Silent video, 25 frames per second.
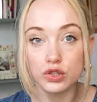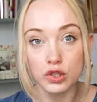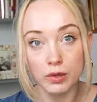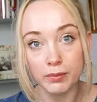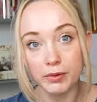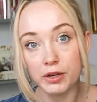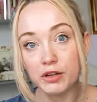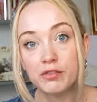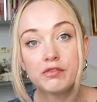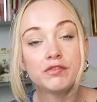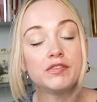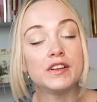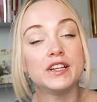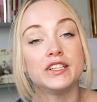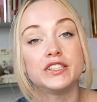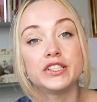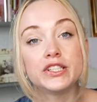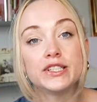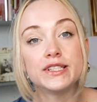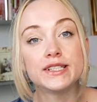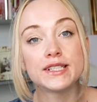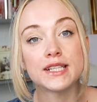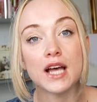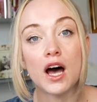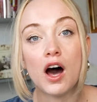dominant
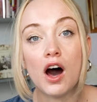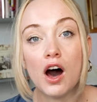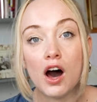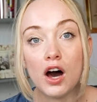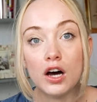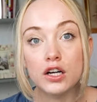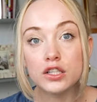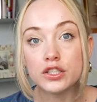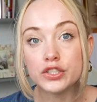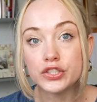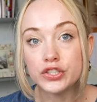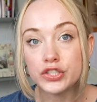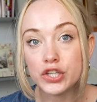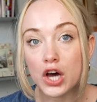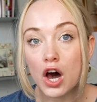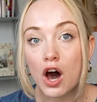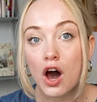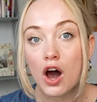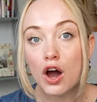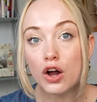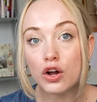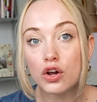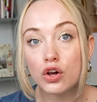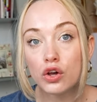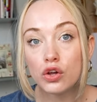features are
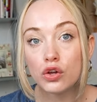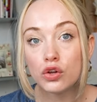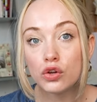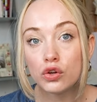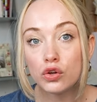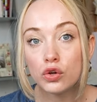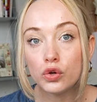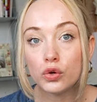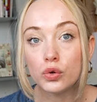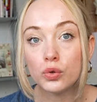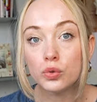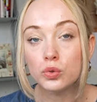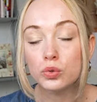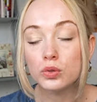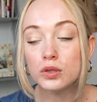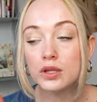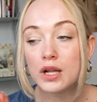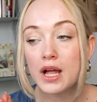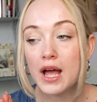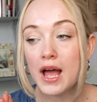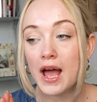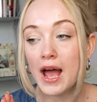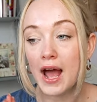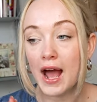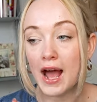dark, cool,
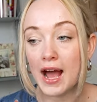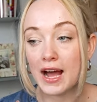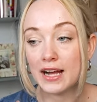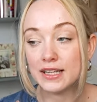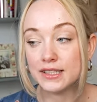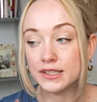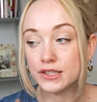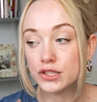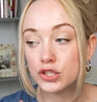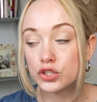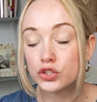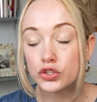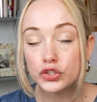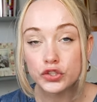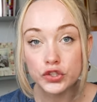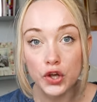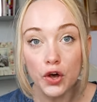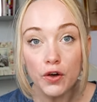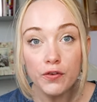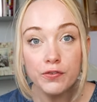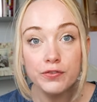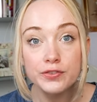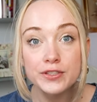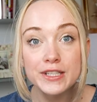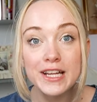and
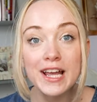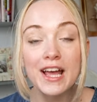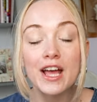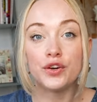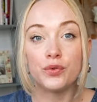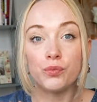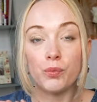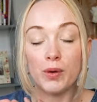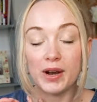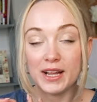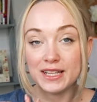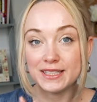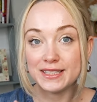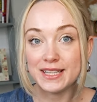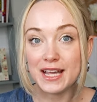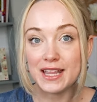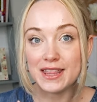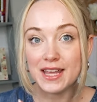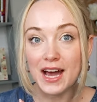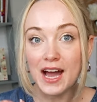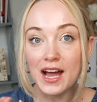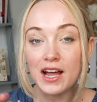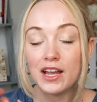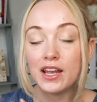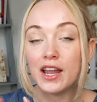soft. When I say
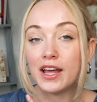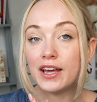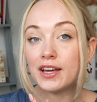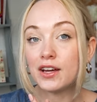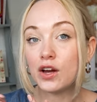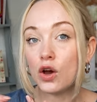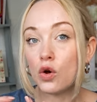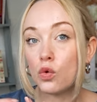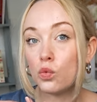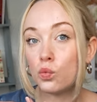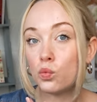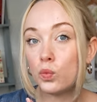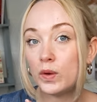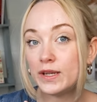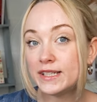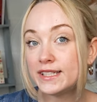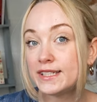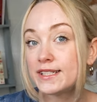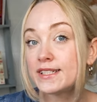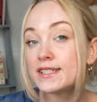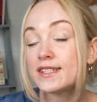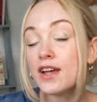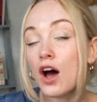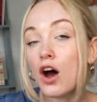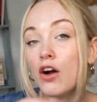that, like,
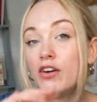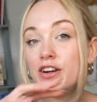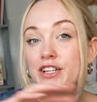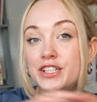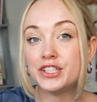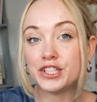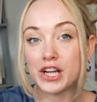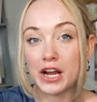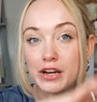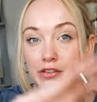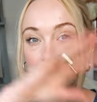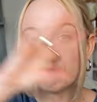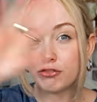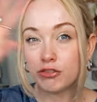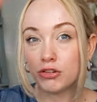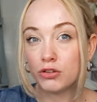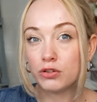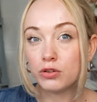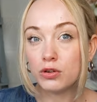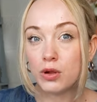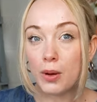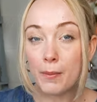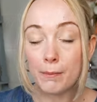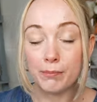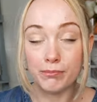winters are in general